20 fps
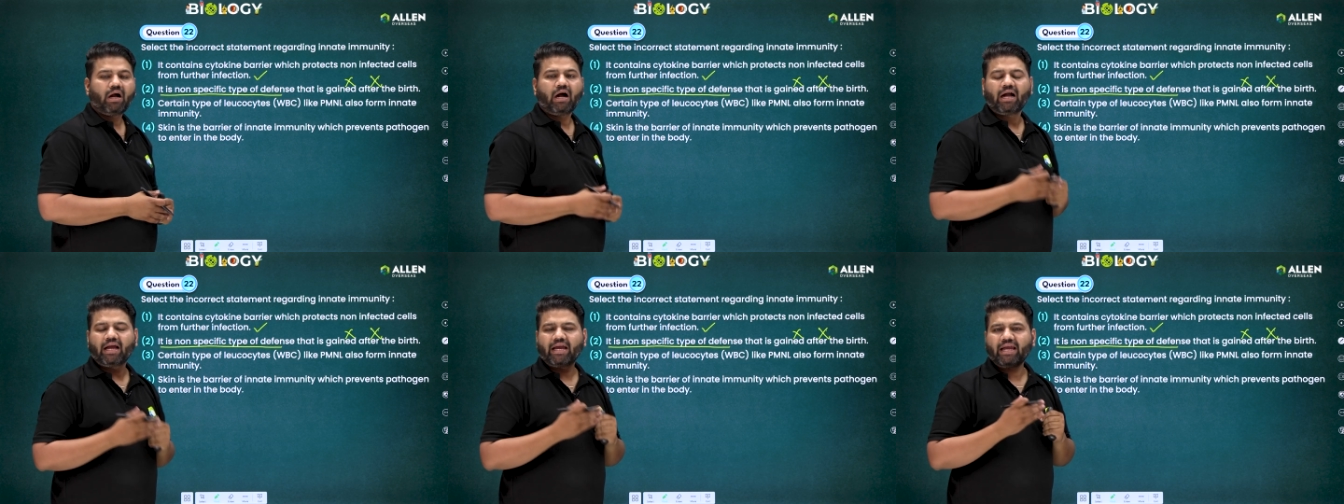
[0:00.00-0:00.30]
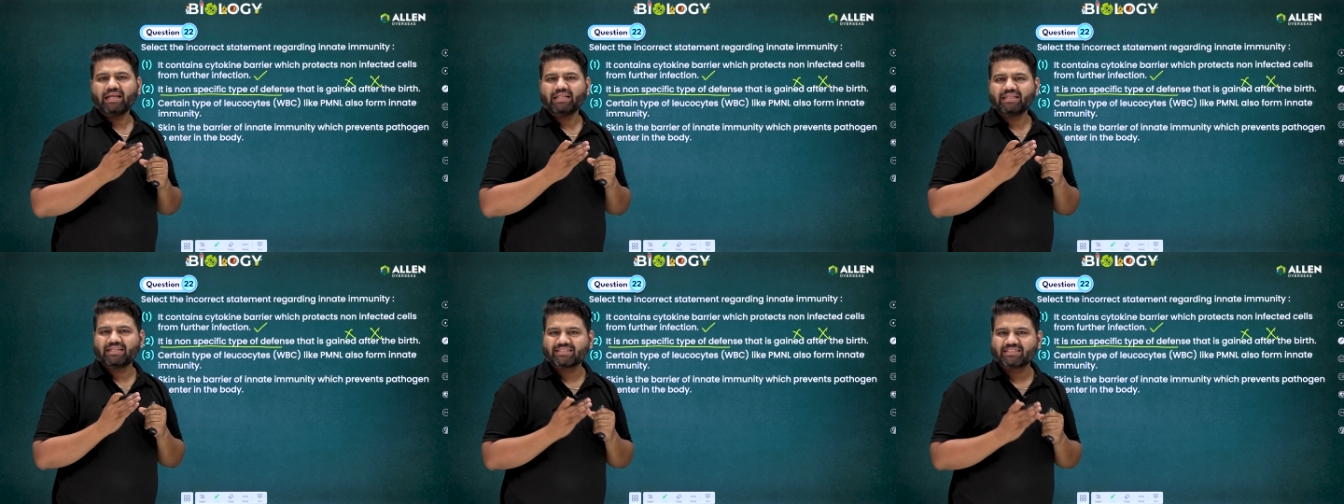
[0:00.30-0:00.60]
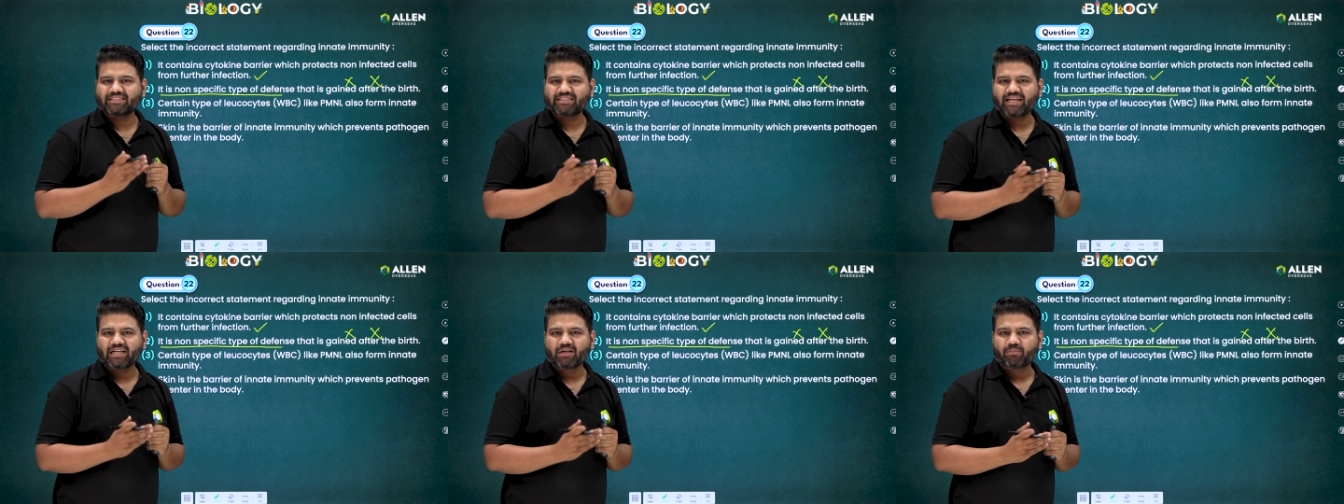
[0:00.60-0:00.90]
Again,
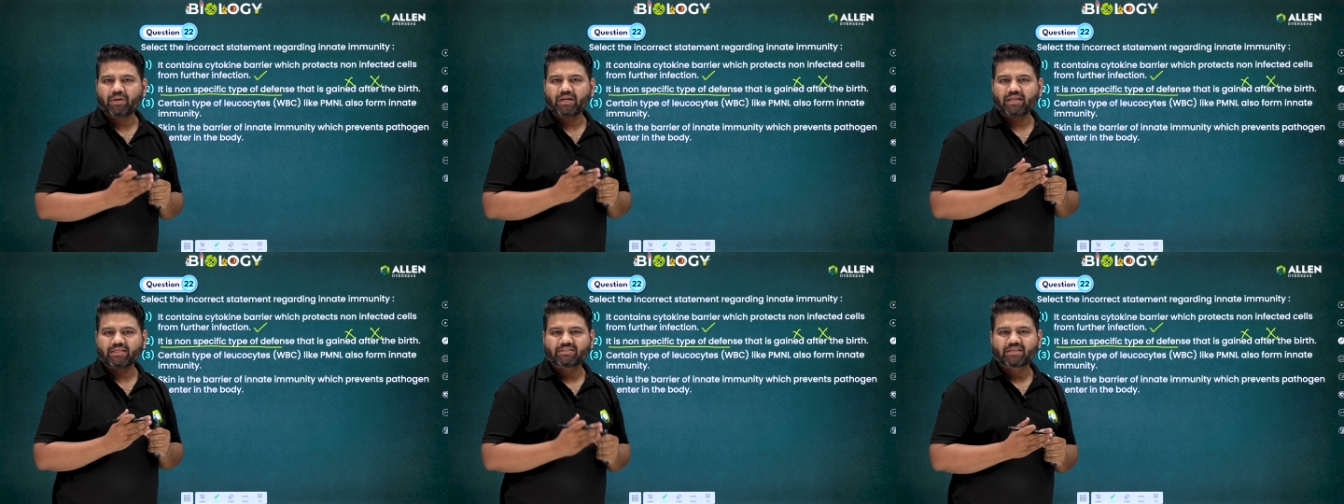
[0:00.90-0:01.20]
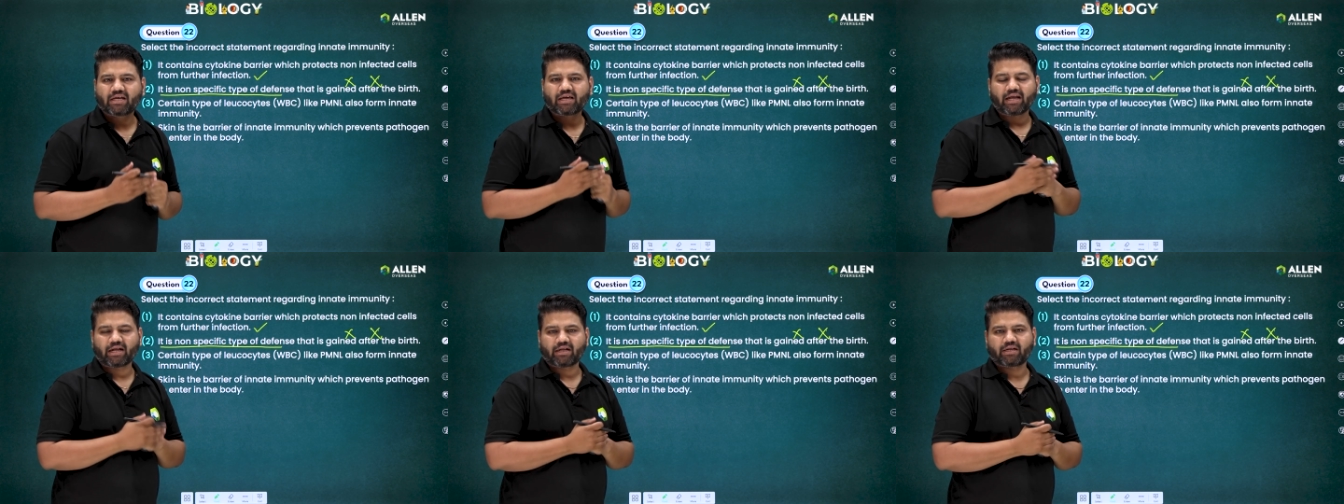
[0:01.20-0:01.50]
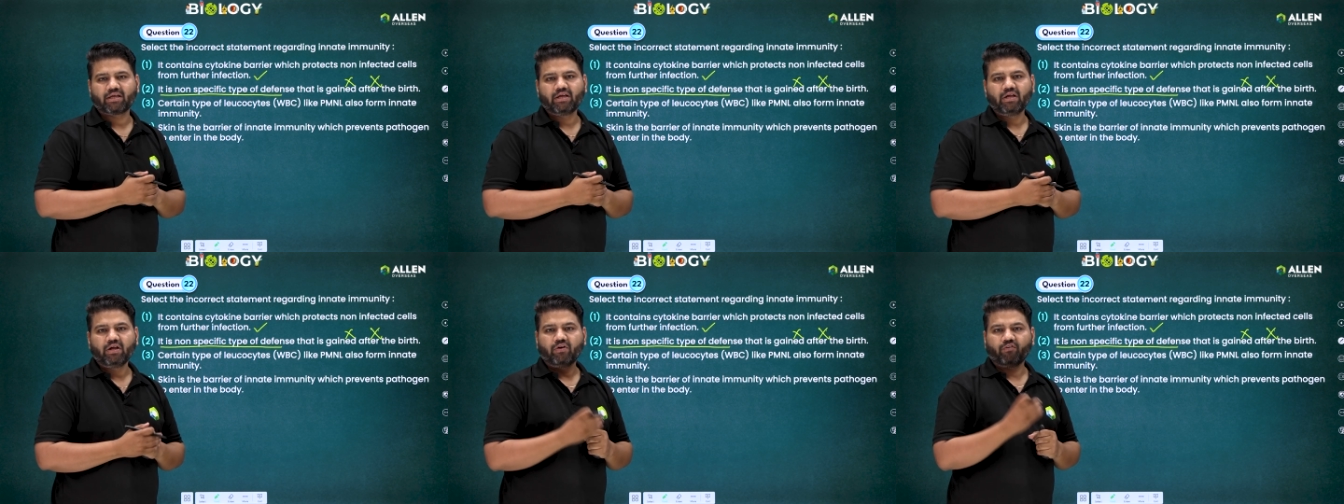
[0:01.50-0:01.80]
this statement is
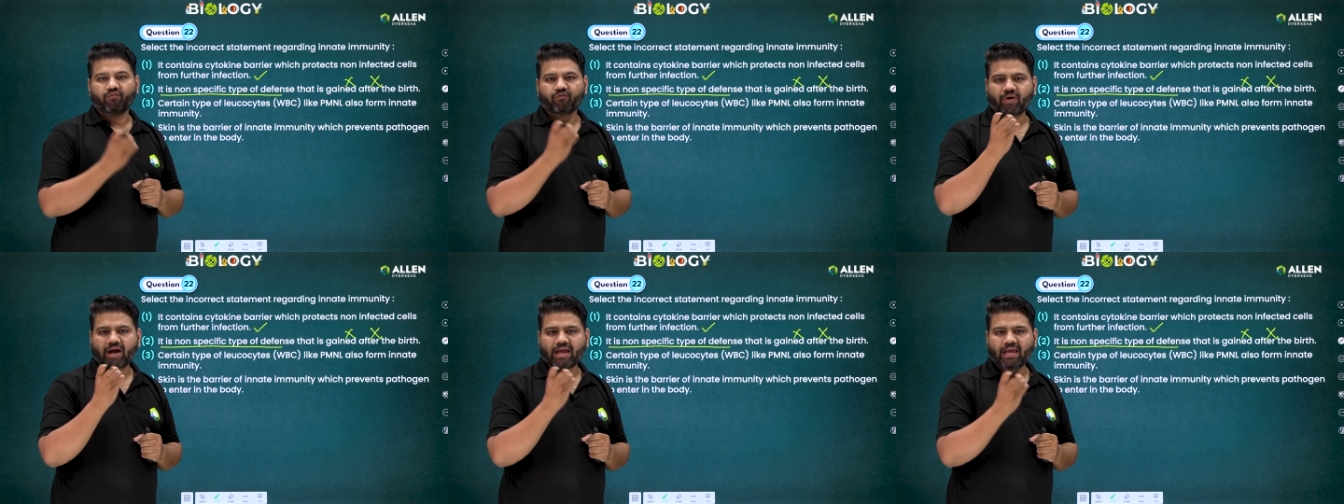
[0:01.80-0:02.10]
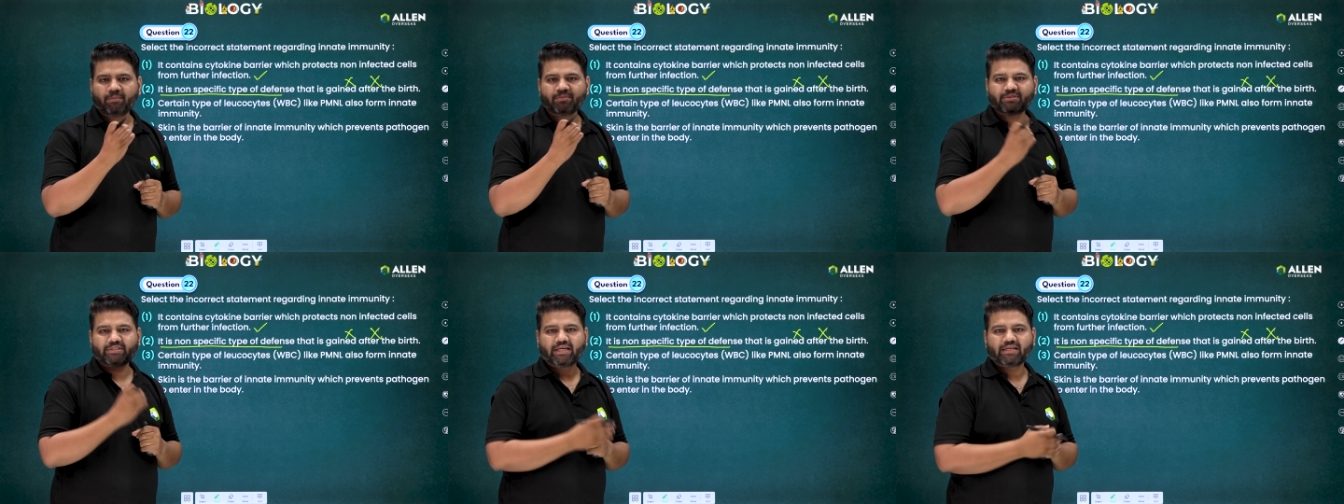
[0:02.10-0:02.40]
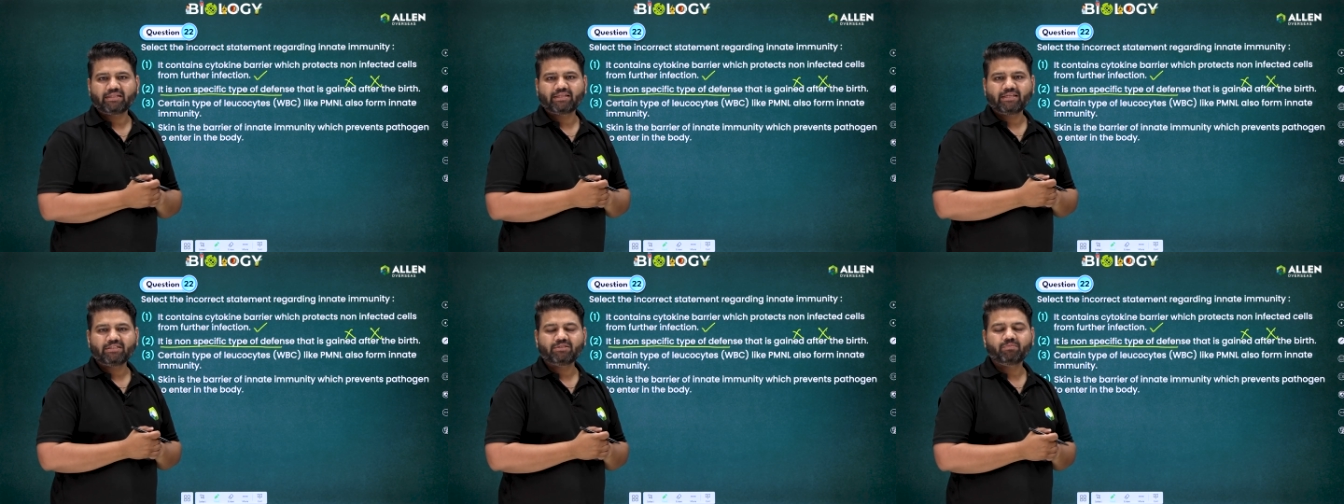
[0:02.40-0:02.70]
correct. Why I am
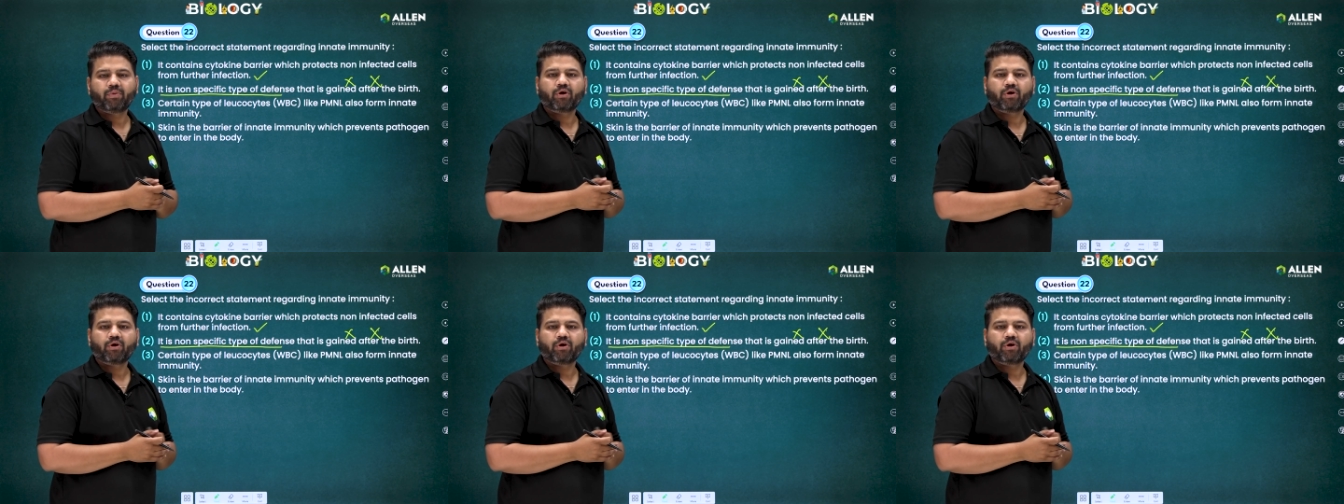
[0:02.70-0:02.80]
saying this?